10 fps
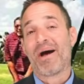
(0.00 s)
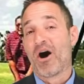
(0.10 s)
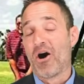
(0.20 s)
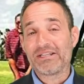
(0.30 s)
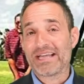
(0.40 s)
But
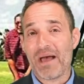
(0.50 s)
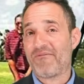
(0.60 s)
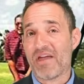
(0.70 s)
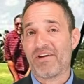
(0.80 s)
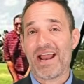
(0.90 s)
my
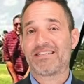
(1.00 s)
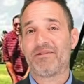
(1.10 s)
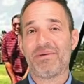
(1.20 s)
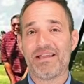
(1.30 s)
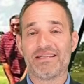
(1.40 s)
all-time favorite
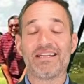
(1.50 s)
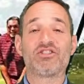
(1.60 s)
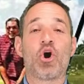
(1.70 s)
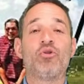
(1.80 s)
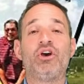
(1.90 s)
has to be
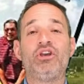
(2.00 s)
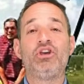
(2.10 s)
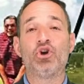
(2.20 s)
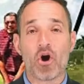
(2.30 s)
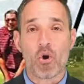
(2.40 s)
this. It's called
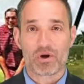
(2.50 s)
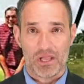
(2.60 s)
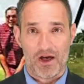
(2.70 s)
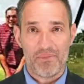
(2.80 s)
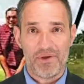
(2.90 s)
the
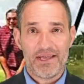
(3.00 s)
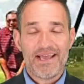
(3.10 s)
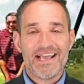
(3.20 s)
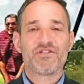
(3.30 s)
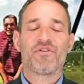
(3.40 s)
Euro Club.
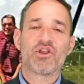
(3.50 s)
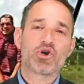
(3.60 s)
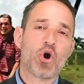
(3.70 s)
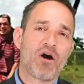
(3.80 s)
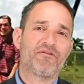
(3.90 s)
It's
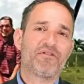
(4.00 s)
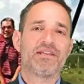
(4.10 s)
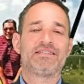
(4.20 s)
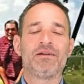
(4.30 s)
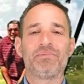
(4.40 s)
for the
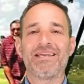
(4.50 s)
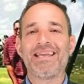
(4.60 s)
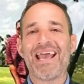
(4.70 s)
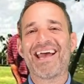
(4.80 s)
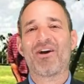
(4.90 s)
golfer that
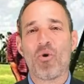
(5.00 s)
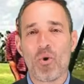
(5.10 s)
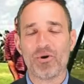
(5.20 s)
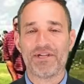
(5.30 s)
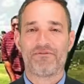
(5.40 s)
simply can't
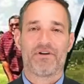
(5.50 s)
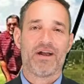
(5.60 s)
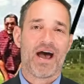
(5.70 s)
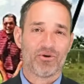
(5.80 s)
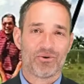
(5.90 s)
hold it
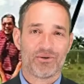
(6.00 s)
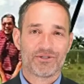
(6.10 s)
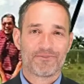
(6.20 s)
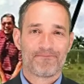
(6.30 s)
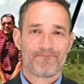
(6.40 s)
for 9
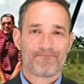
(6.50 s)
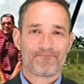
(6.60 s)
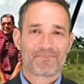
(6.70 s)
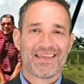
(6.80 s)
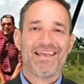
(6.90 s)
holes.
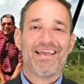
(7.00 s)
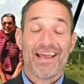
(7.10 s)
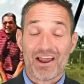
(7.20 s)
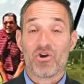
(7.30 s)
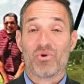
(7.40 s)

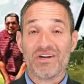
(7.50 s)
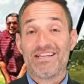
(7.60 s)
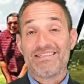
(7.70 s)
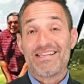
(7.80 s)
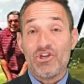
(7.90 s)
In other
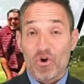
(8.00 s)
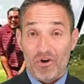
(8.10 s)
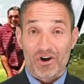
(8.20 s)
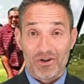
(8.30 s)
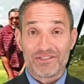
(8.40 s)
words, it's a
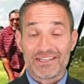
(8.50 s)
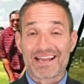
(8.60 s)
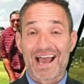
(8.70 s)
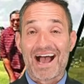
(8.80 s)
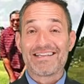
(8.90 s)
urinal
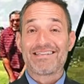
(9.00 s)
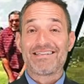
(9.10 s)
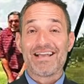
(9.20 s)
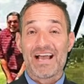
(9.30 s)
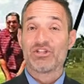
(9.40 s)

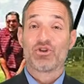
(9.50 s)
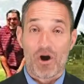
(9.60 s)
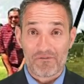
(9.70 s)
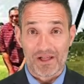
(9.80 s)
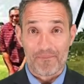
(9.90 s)
disguised as a
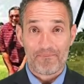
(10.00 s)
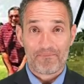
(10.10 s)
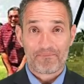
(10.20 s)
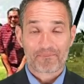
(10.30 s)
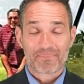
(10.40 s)
golf club.
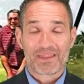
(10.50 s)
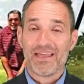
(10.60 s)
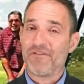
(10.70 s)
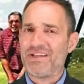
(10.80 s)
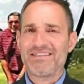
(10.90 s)

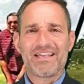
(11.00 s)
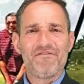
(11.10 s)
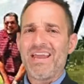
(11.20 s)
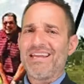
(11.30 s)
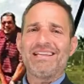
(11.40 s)
It fits
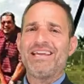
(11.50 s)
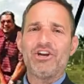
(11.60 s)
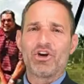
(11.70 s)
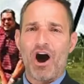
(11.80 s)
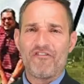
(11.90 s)

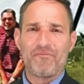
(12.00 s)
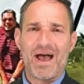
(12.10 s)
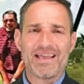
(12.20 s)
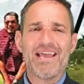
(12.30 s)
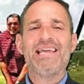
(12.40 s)
conveniently in your
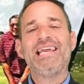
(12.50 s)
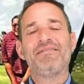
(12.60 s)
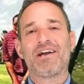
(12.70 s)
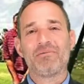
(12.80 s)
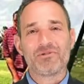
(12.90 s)
golf bag.
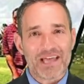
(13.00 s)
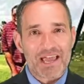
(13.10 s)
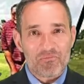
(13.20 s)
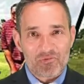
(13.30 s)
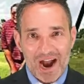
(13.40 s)
Even comes
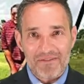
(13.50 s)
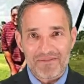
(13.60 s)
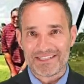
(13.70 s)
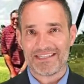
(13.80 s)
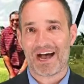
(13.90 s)
with a
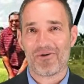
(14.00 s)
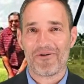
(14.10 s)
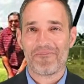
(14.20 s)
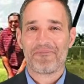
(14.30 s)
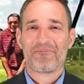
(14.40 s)
privacy
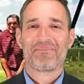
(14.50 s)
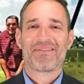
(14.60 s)
towel.